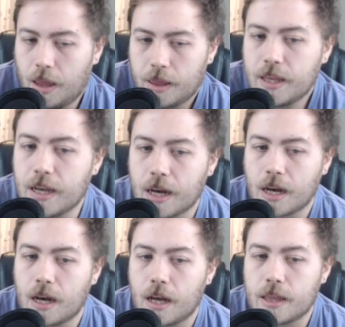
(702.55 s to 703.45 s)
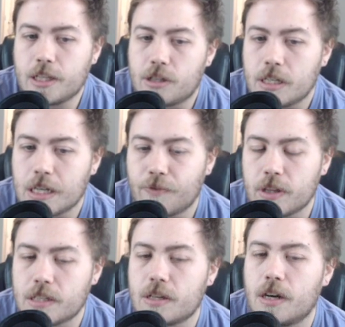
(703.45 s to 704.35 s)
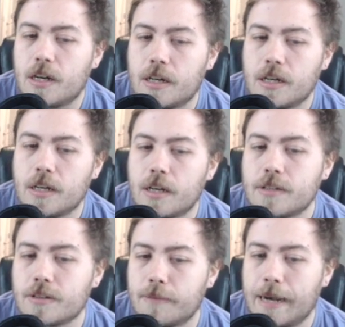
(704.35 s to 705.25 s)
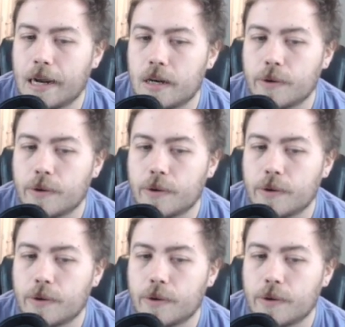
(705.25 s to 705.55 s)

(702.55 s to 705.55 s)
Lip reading: The surge up for this card doesn't really matter.